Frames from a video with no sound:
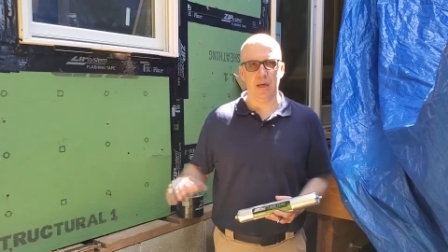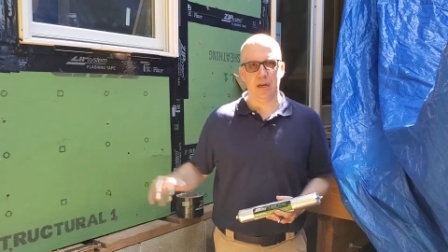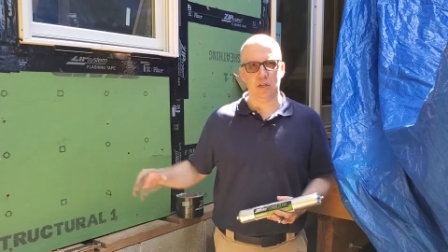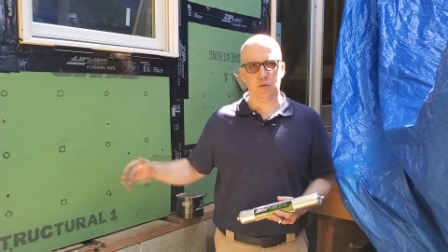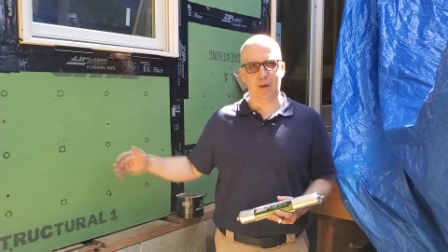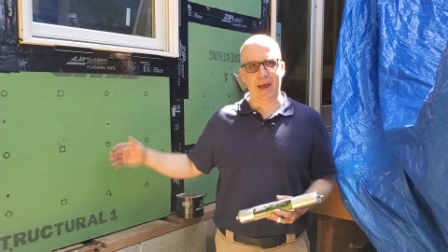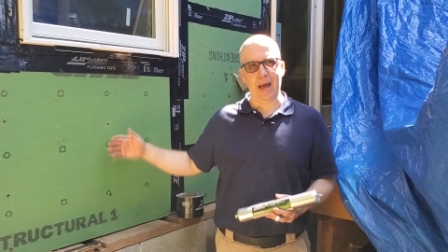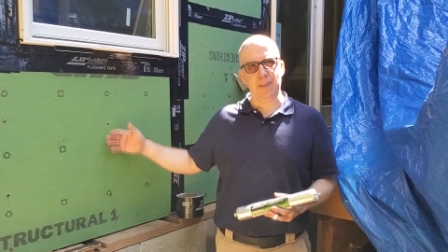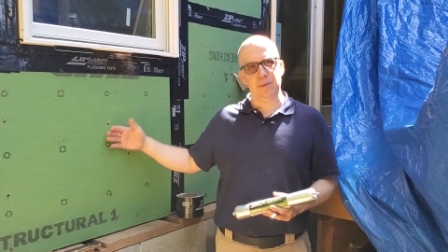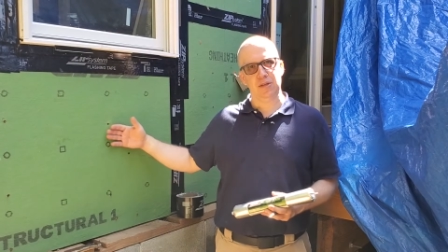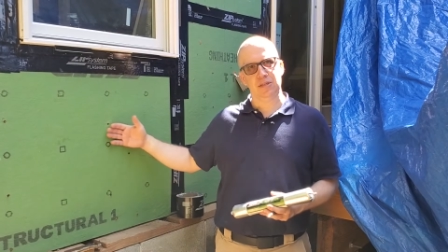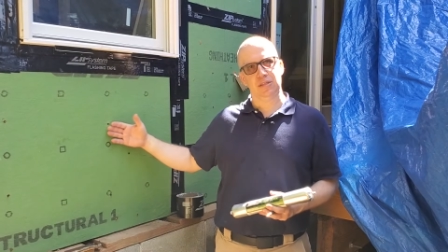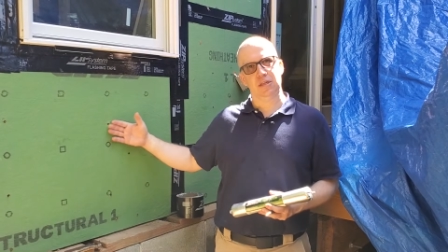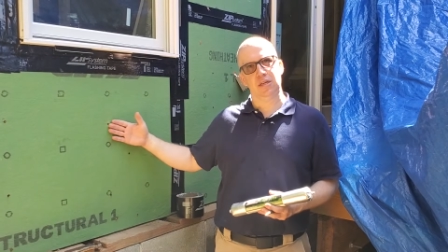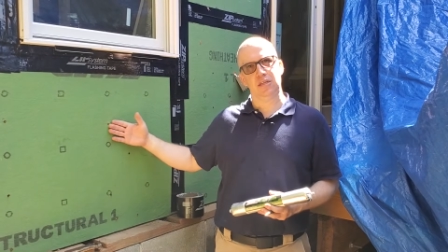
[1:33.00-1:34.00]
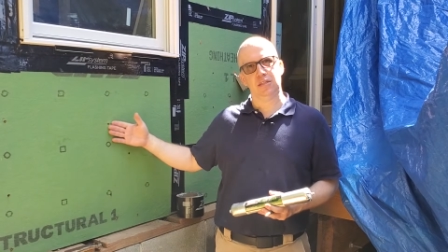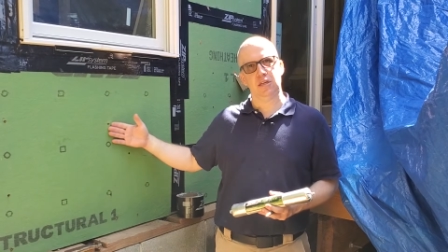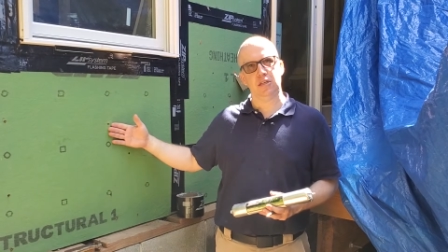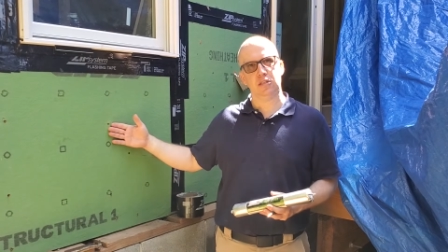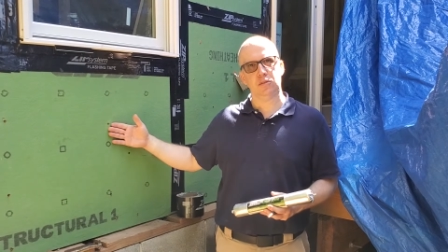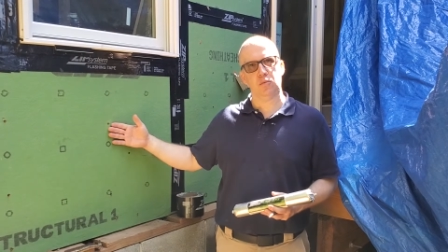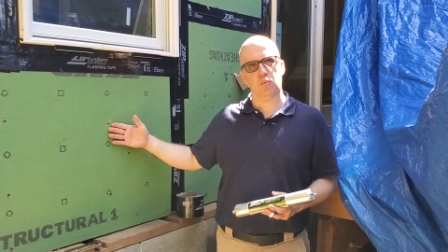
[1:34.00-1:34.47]
because what happens is
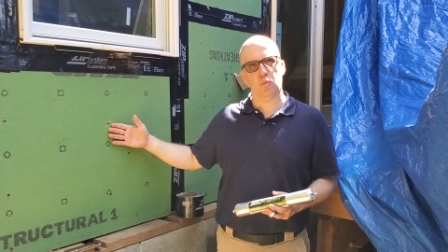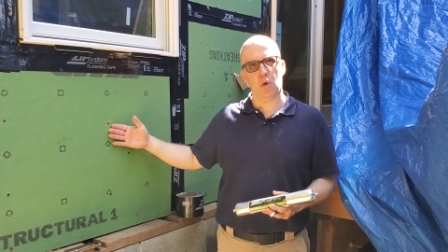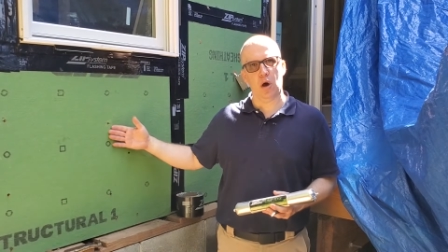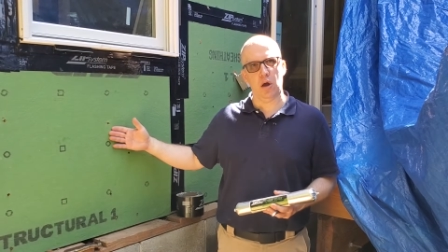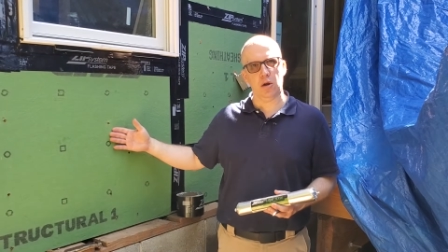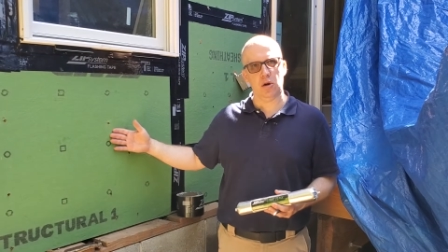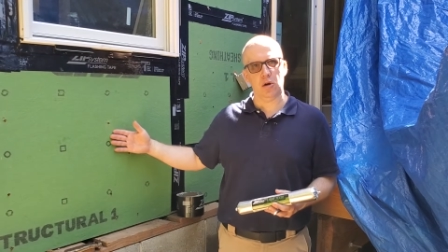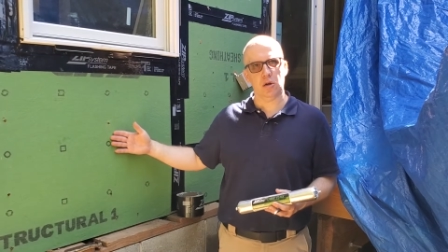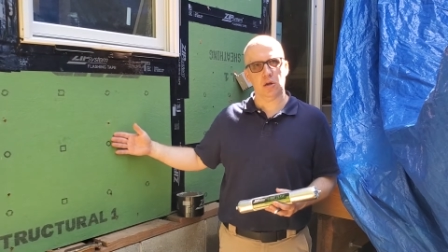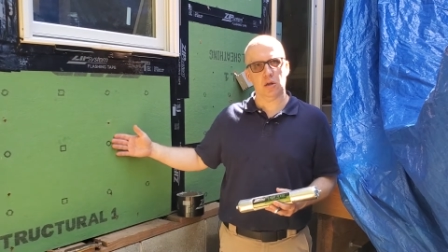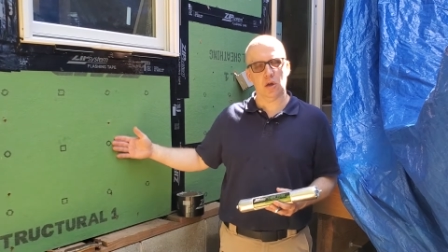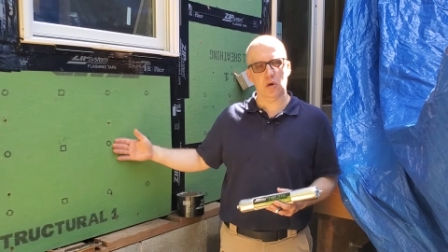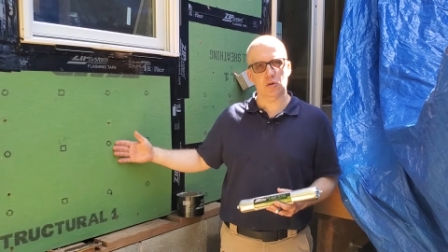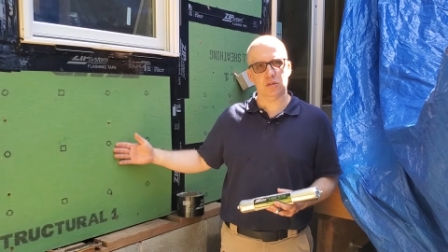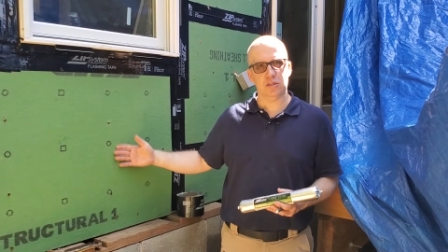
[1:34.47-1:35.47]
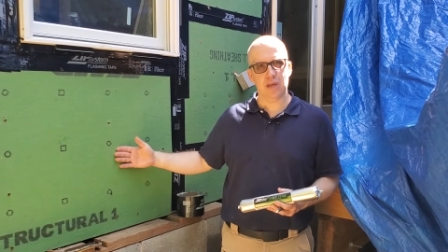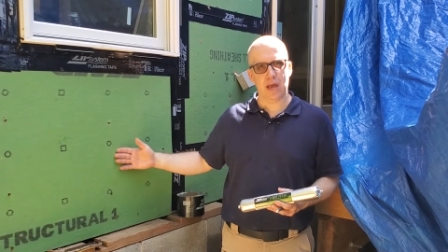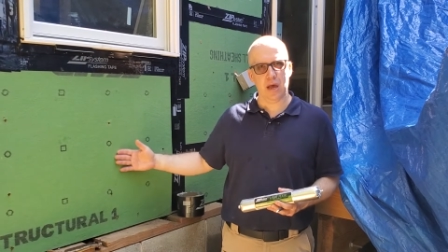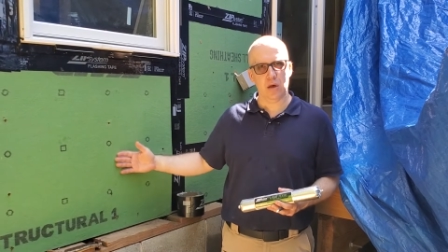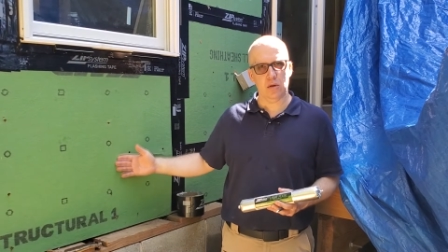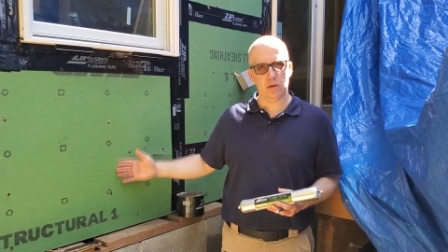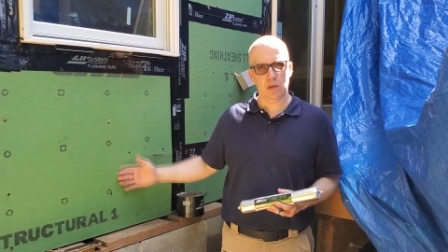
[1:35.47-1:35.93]
this water goes
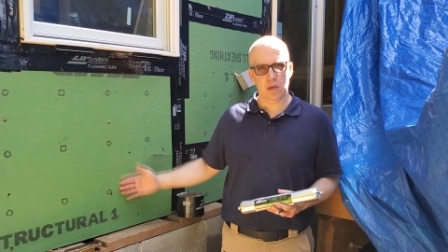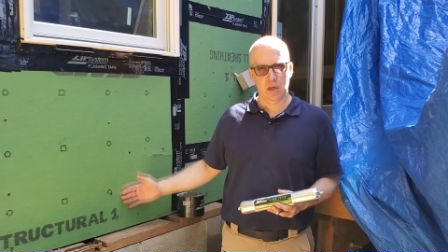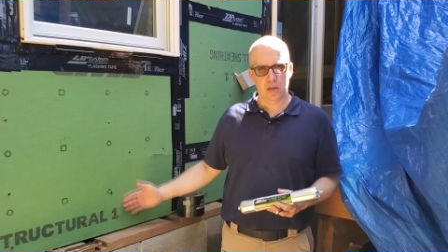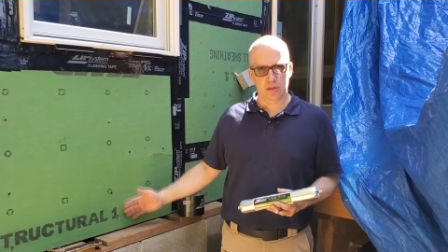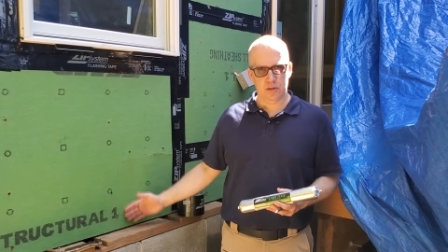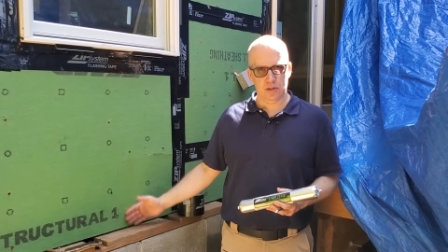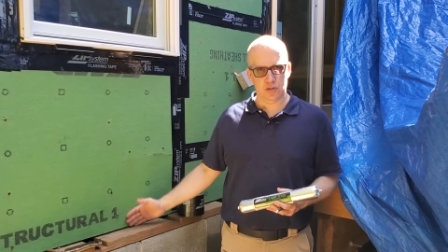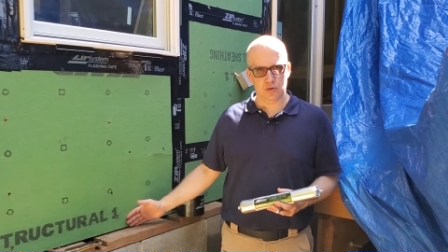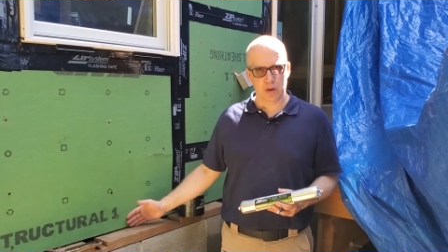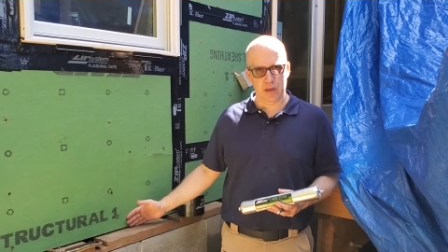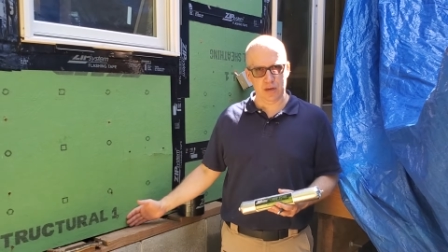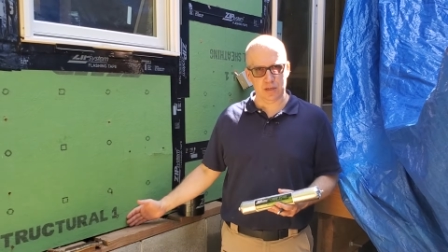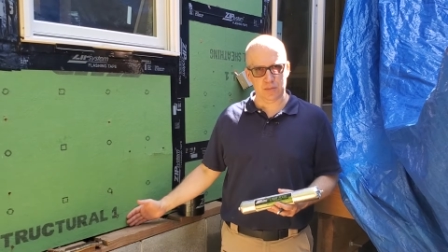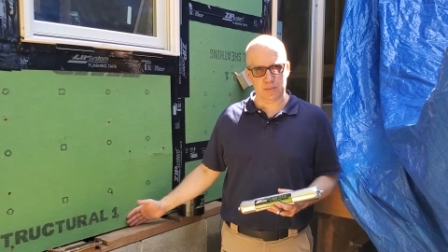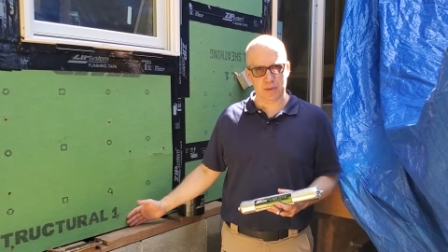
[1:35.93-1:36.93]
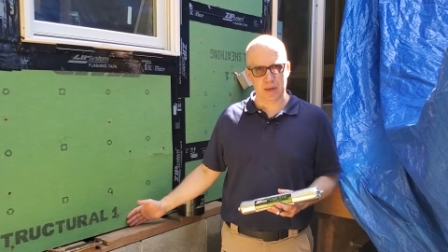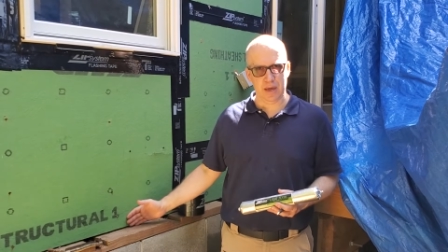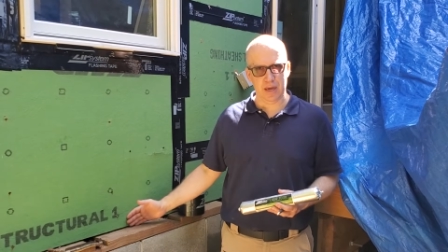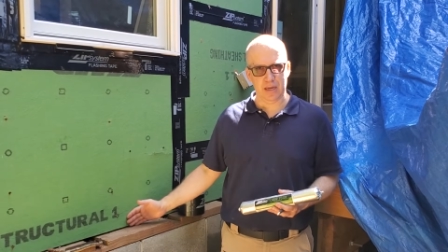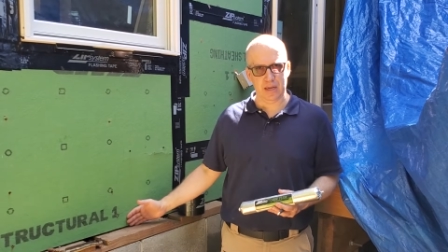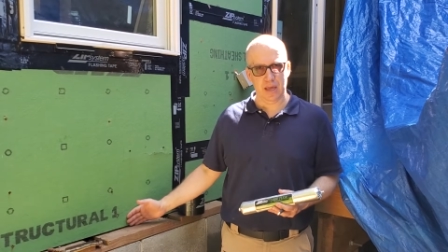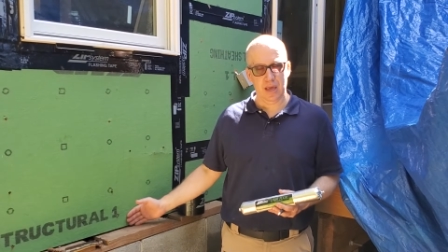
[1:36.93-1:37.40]
down this drainage
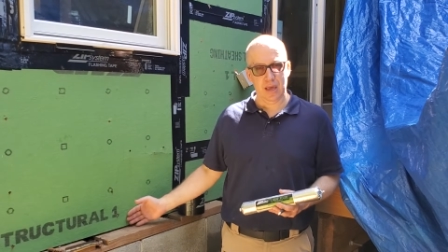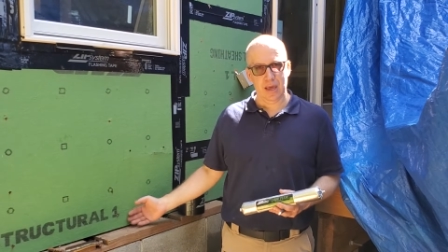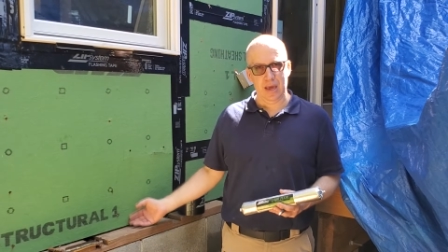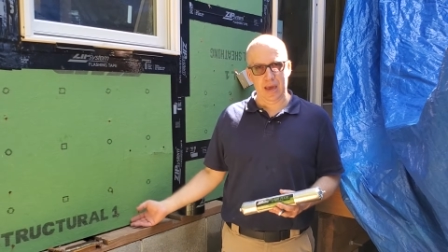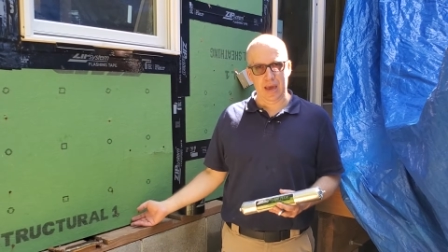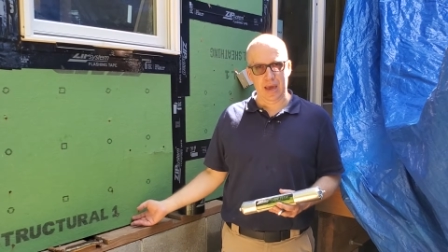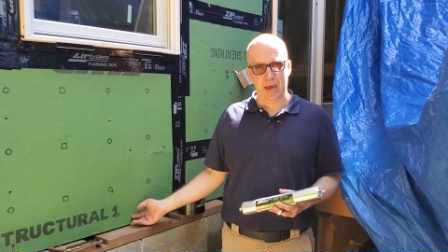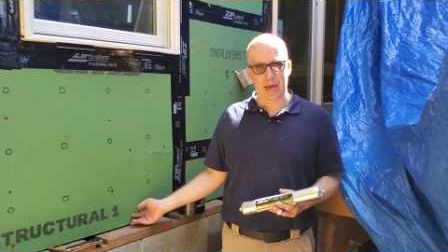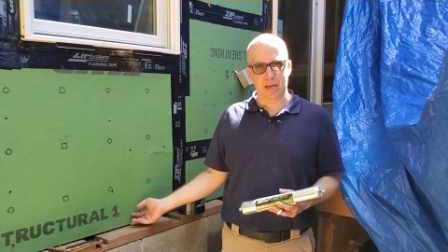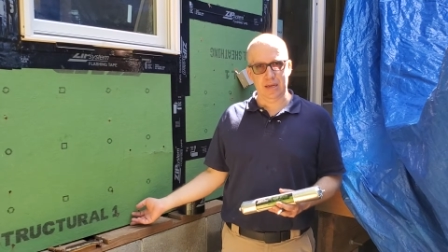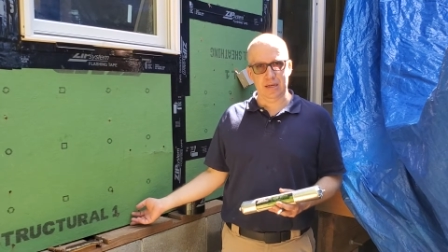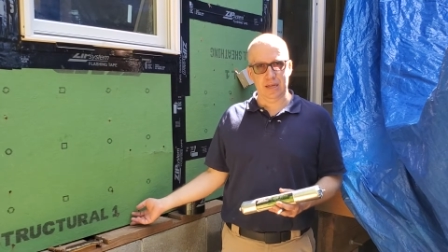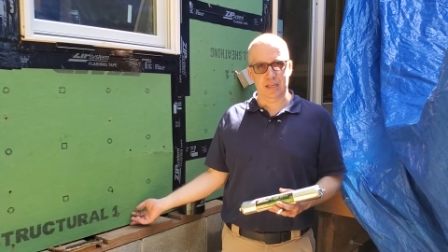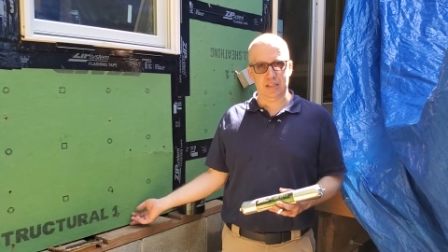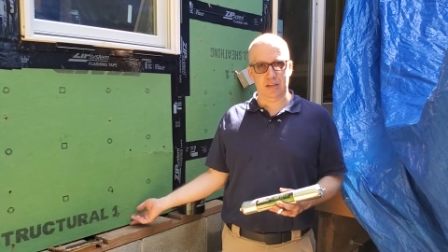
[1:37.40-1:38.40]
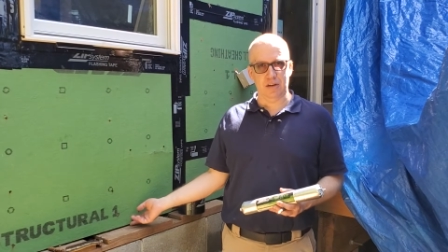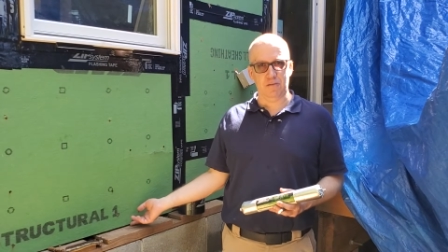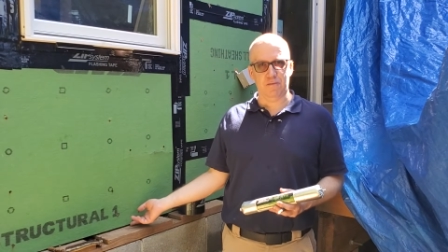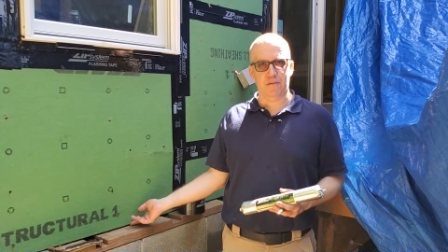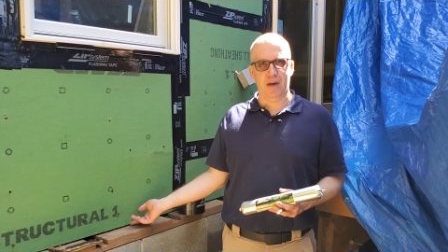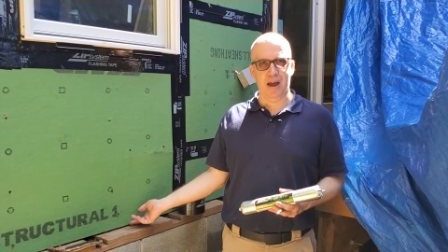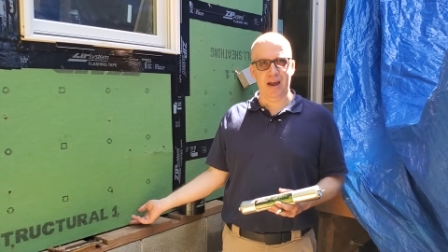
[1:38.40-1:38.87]
plane and it's going
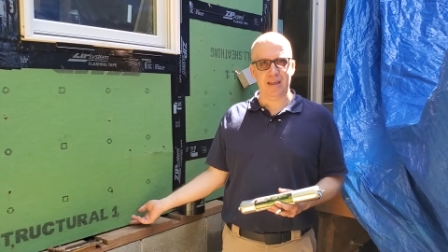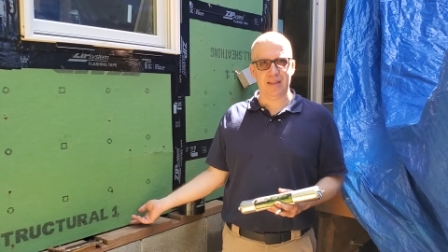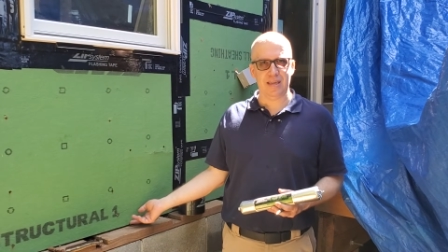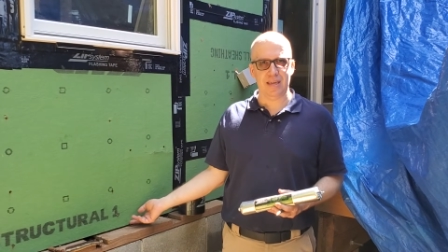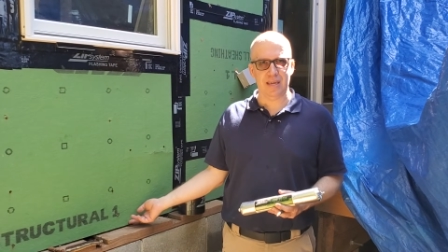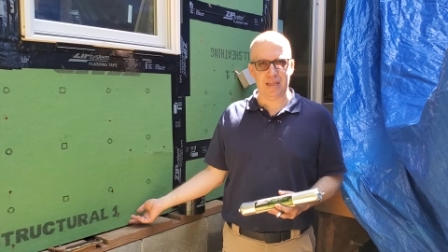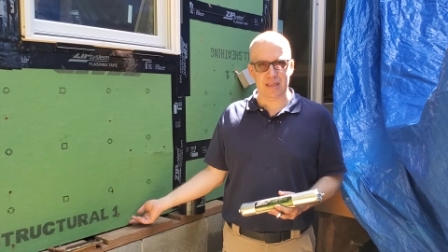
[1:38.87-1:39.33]
to find the,